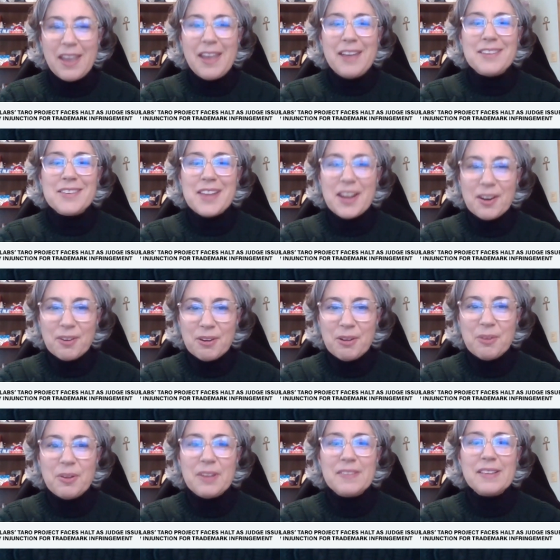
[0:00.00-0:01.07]

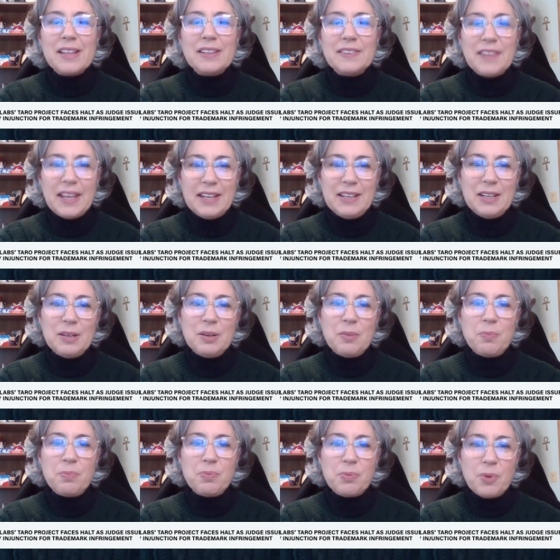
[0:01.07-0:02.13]
Taro is a Lightning
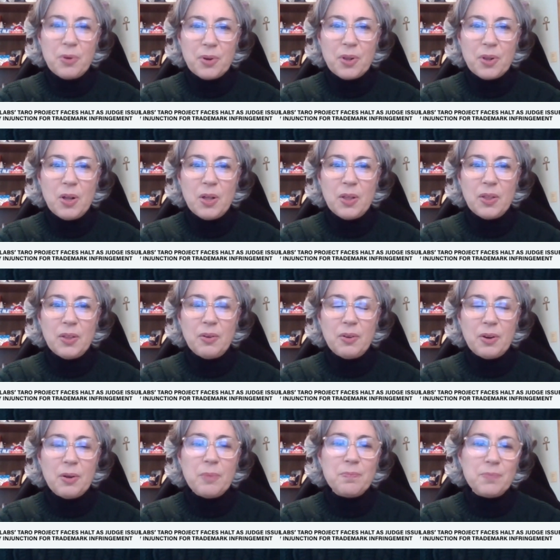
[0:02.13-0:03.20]
protocol,
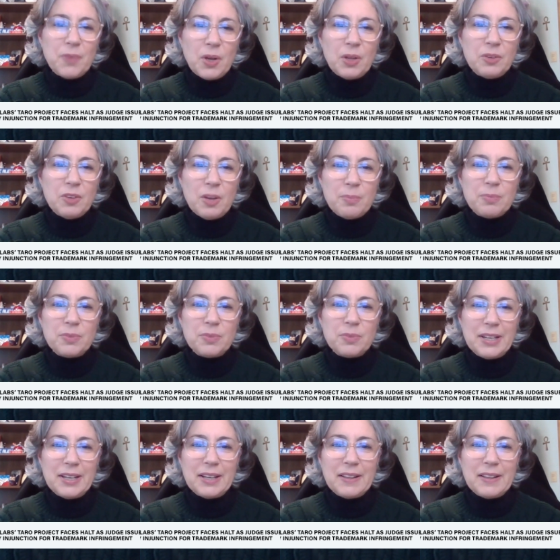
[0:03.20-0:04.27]
or on top of
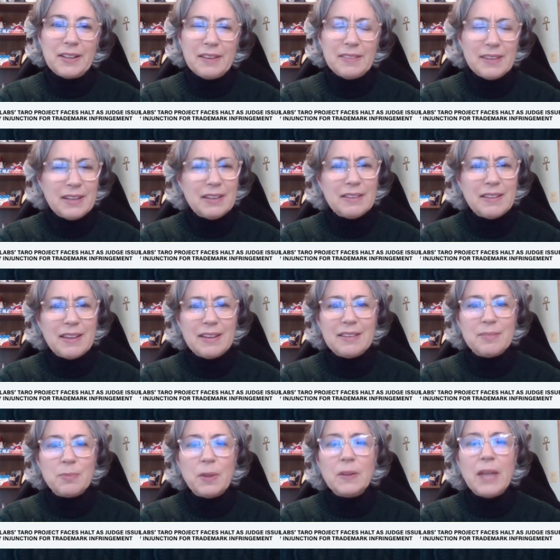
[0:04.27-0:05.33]
Lightning, I think, that
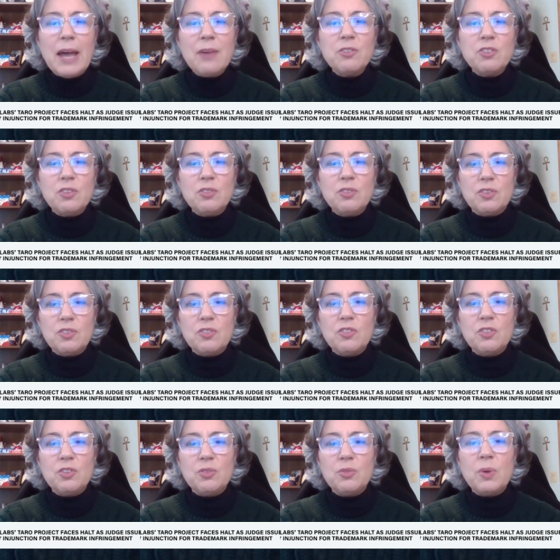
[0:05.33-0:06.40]
allows users
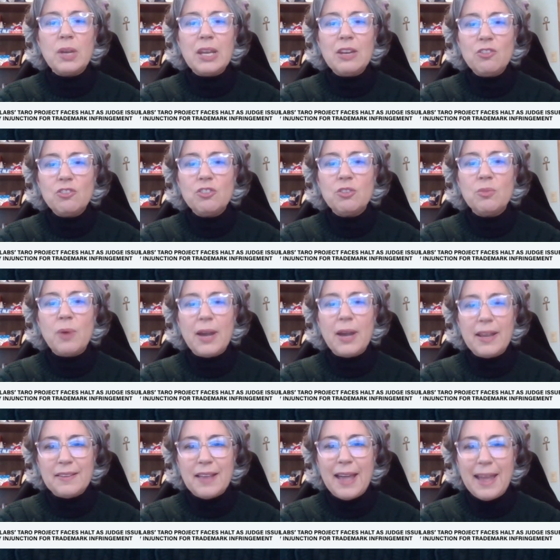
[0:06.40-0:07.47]
to issue
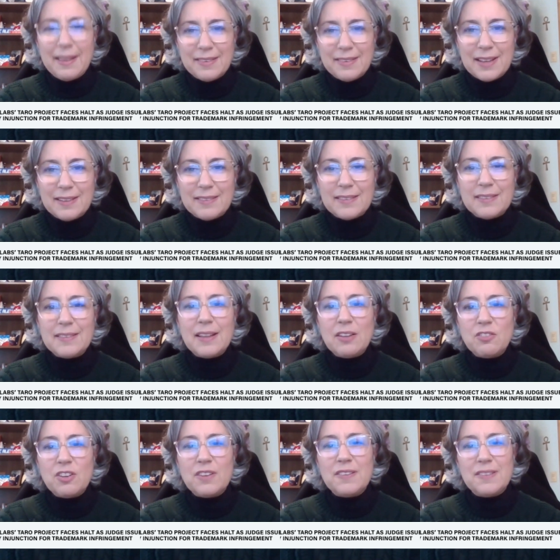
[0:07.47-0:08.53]
assets
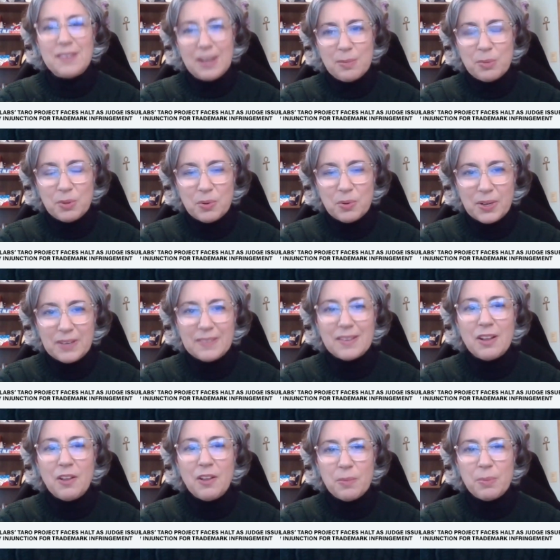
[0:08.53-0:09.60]
such as
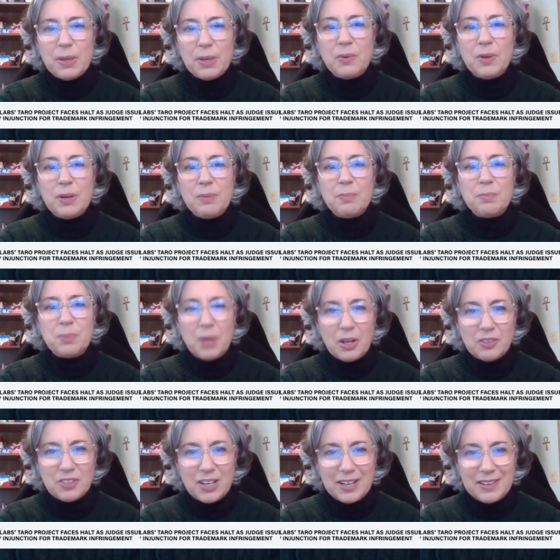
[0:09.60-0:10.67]
stablecoins on the Bitcoin
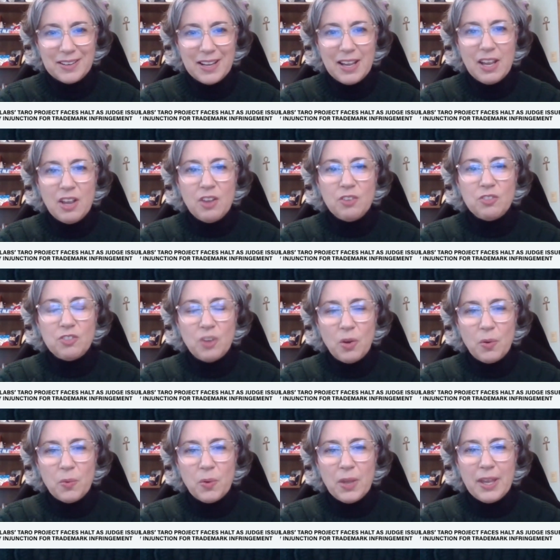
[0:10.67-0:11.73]
blockchain.
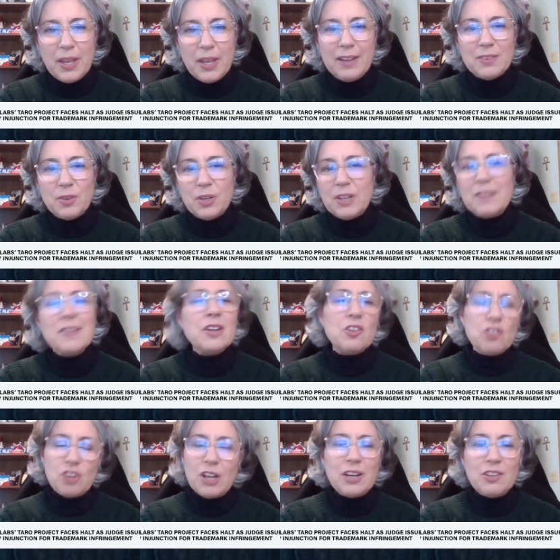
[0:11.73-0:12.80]
So it's, or it's
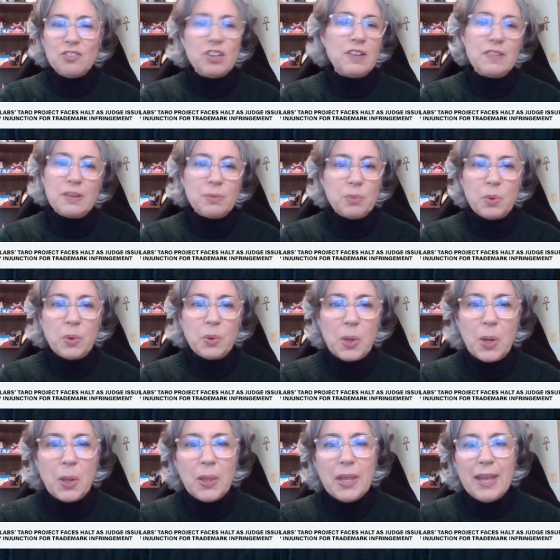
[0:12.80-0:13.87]
an adjacent
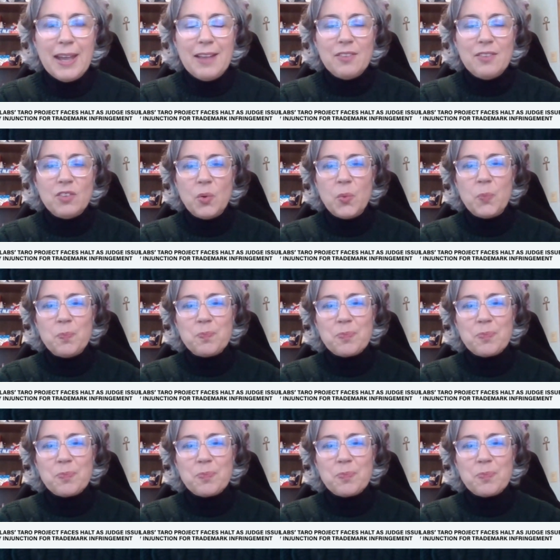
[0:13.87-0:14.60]
protocol. So